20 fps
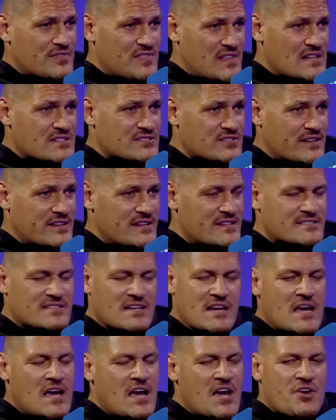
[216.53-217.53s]
things like this,
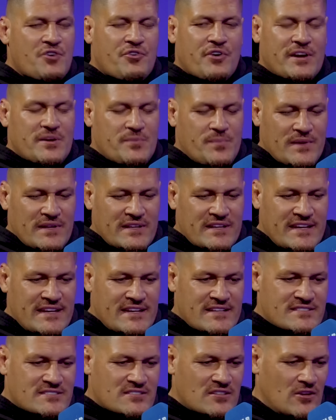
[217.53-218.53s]
credibility
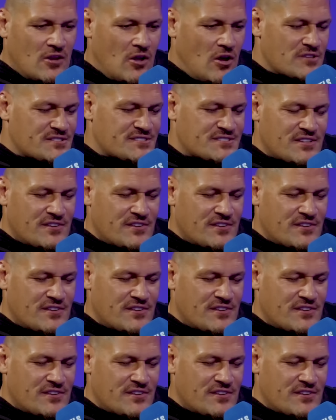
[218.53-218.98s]
is lost.